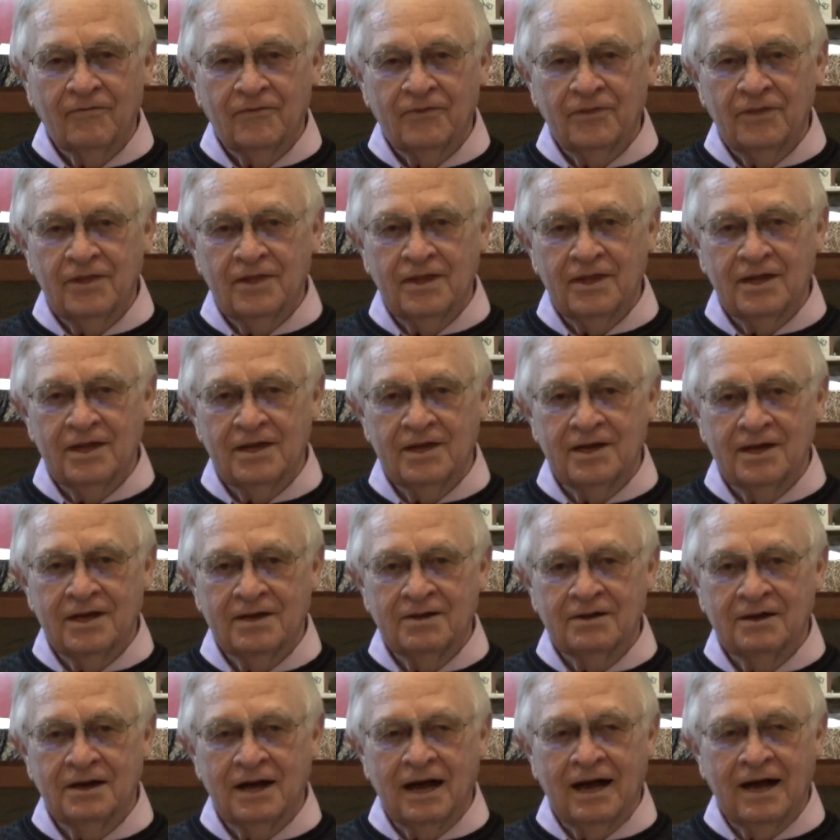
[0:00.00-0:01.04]
the
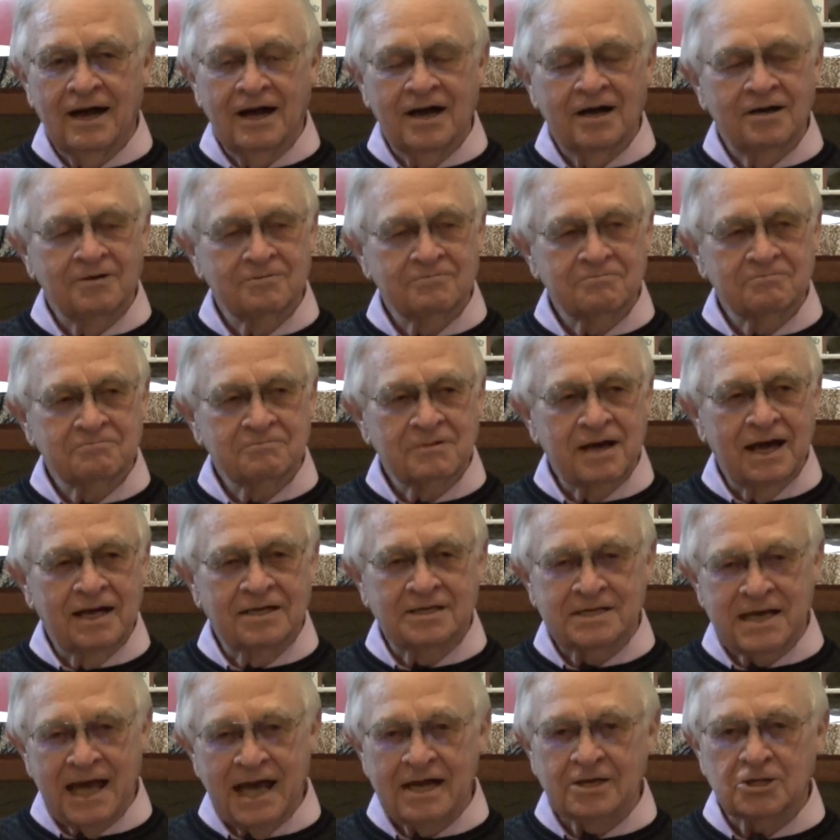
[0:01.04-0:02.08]
uh,
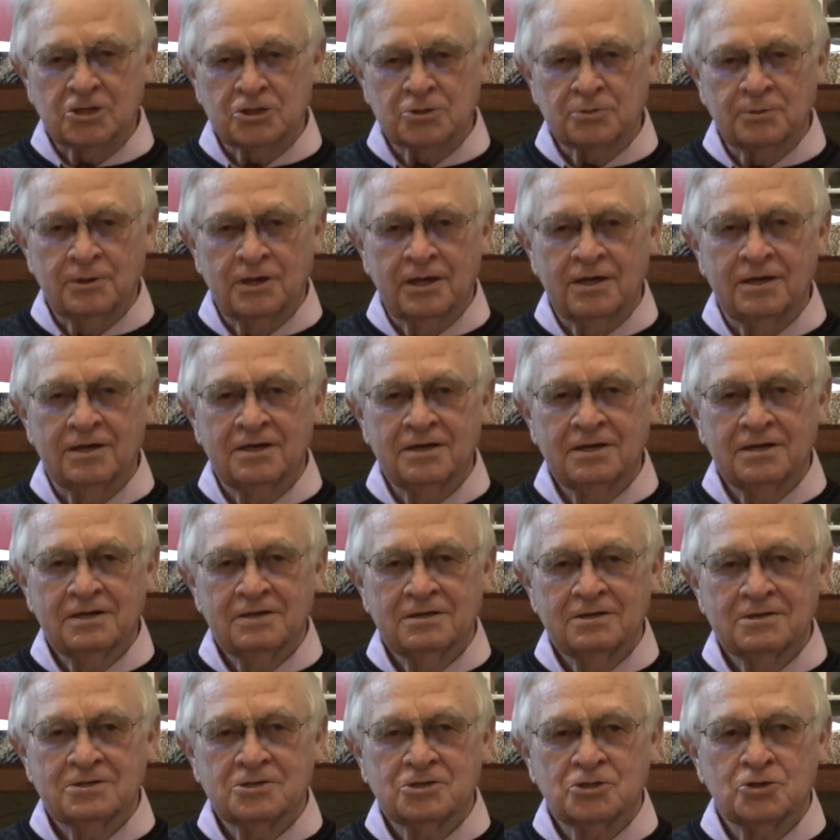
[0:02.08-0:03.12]
attachment
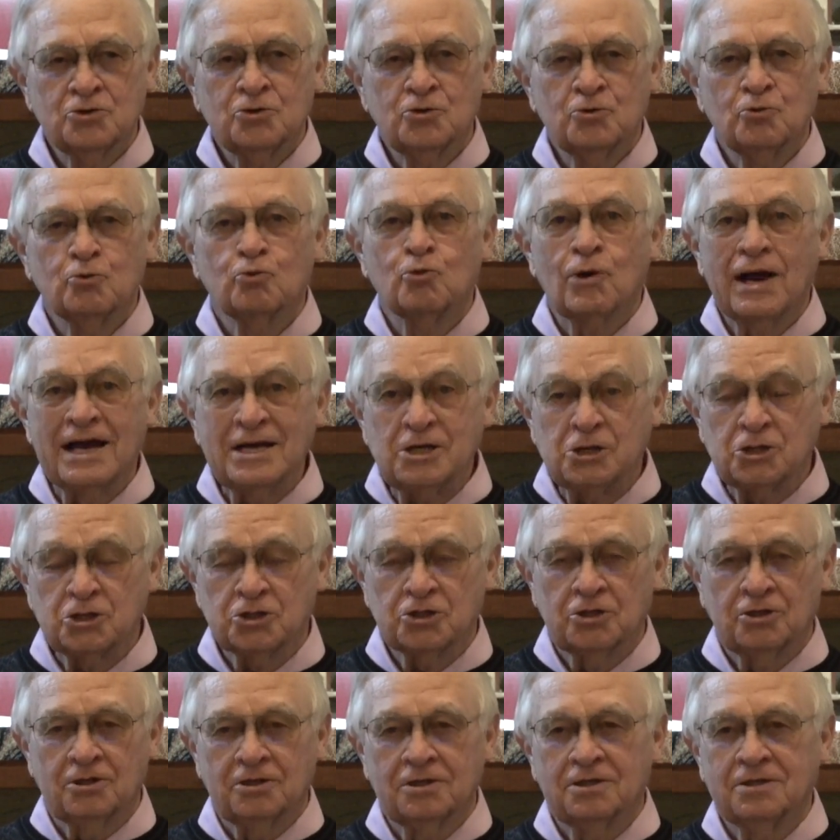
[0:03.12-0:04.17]
to
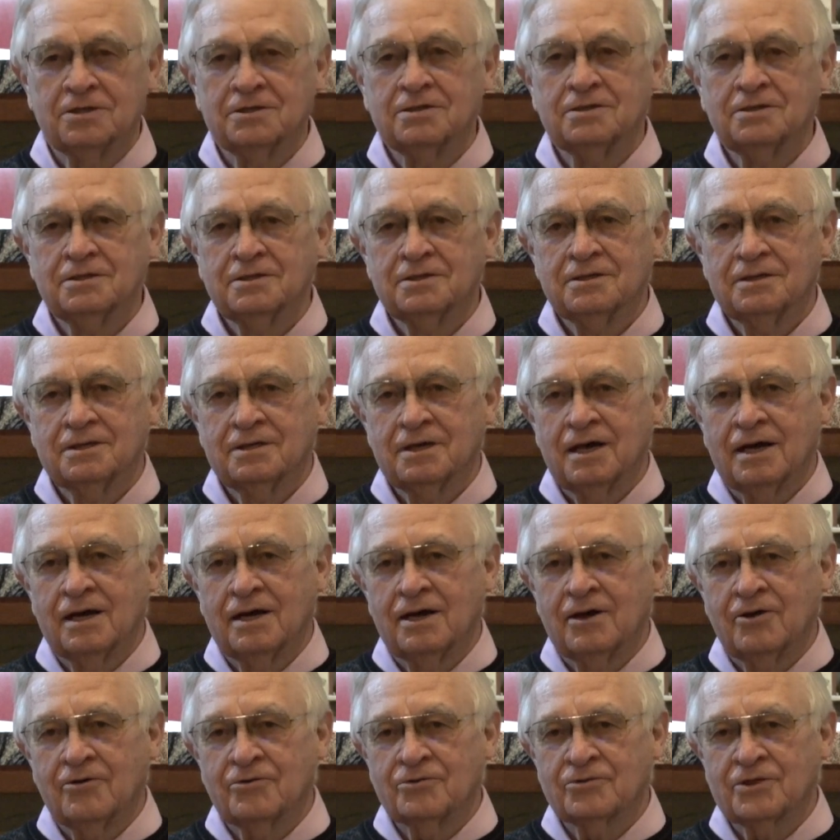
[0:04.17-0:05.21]
racial
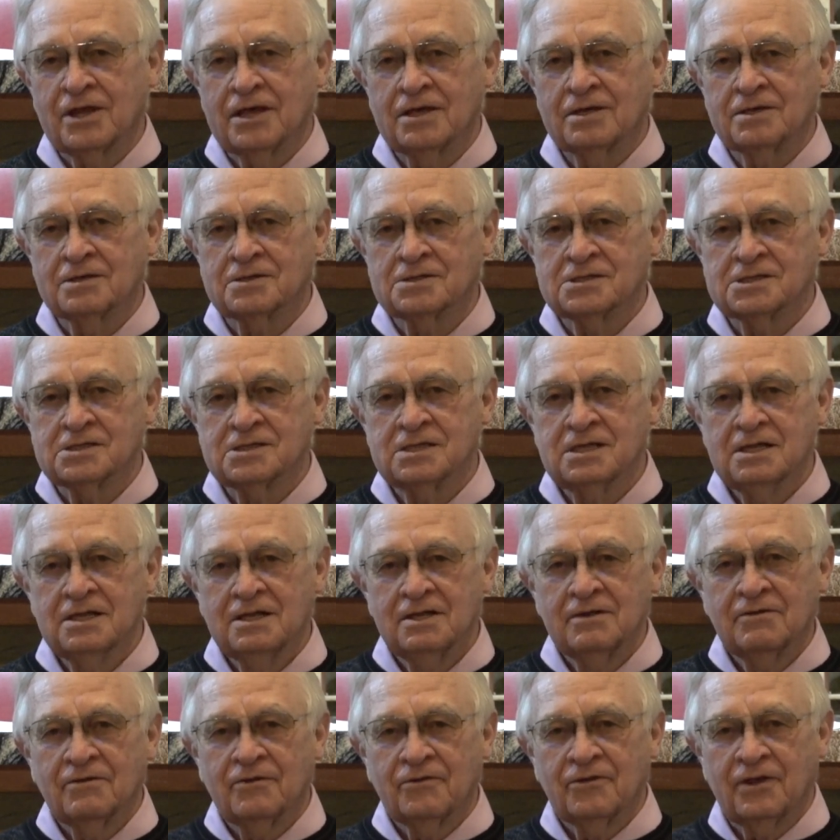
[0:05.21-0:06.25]
uh, things
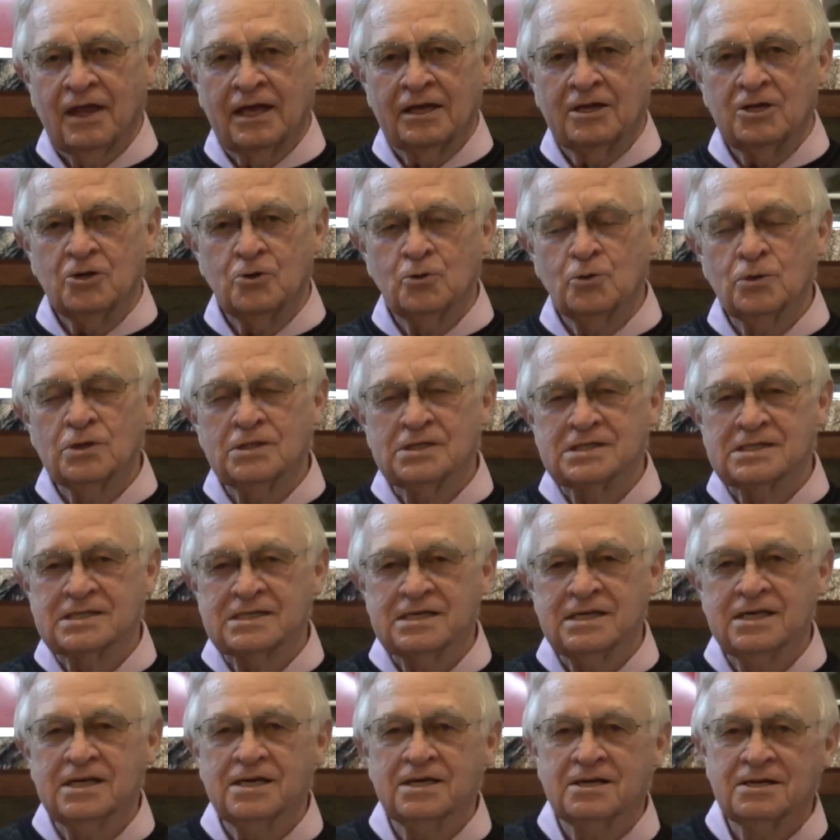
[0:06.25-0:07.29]
like you would
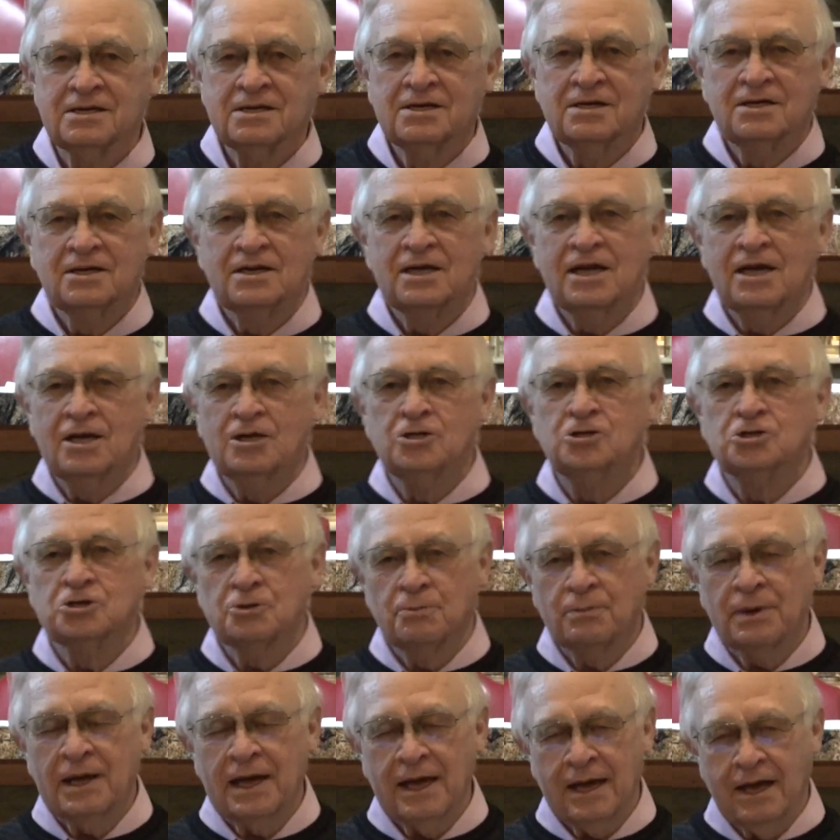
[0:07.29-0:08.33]
see in
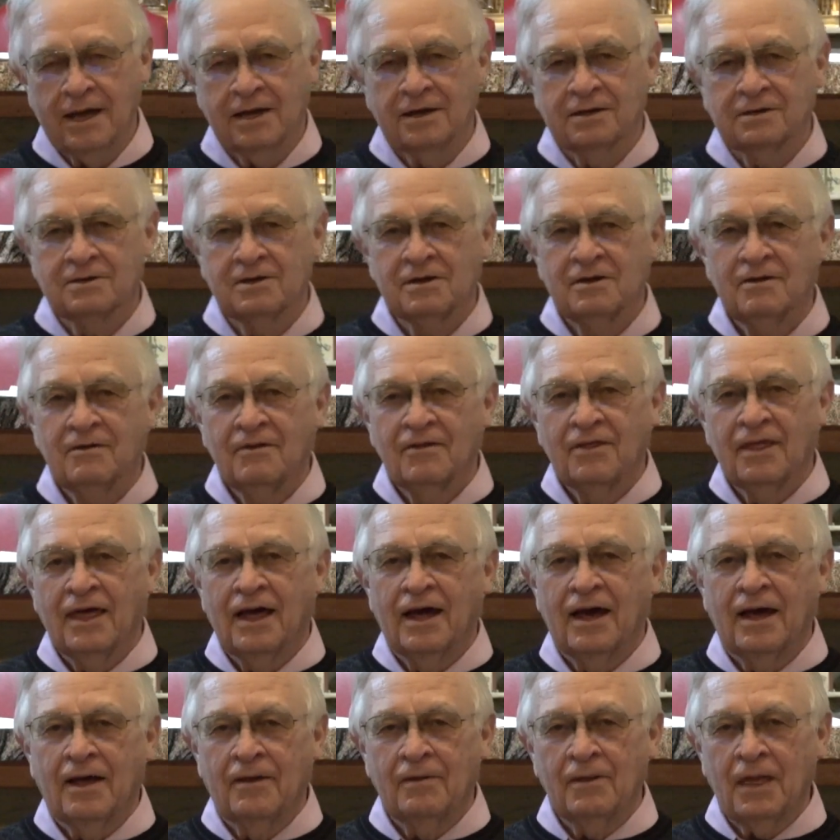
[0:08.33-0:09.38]
Japan.
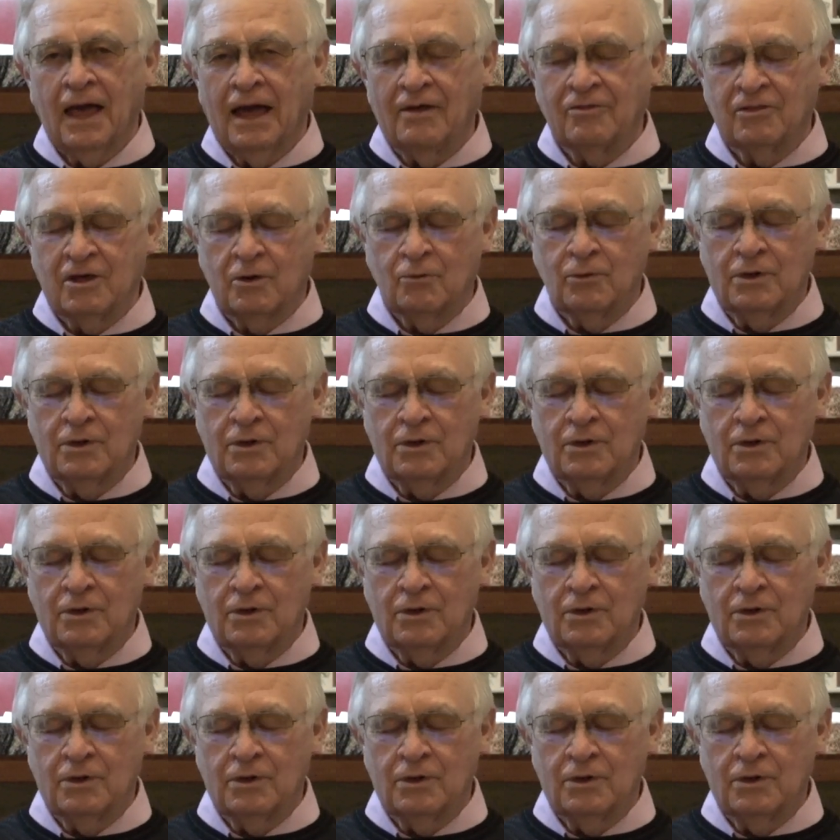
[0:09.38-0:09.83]
Uh, I think